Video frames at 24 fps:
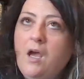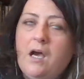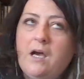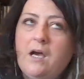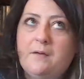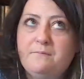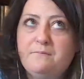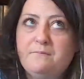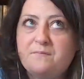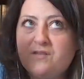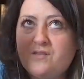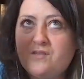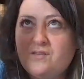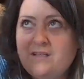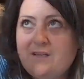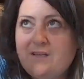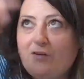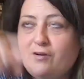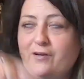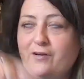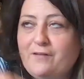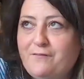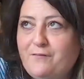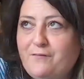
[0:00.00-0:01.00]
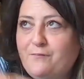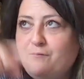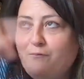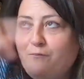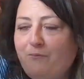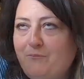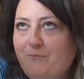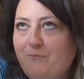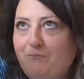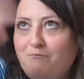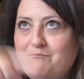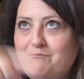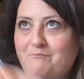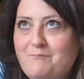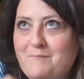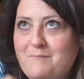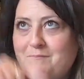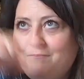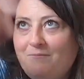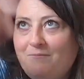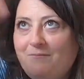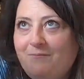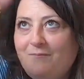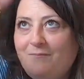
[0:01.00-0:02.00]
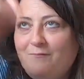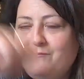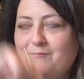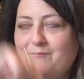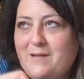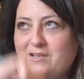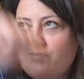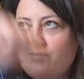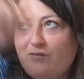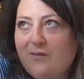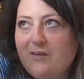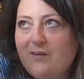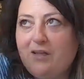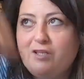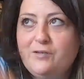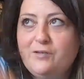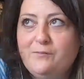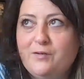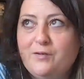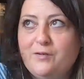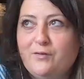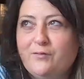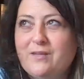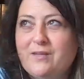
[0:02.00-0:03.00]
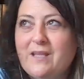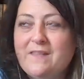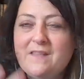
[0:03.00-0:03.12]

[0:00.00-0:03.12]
So they got it from measuring the luminol.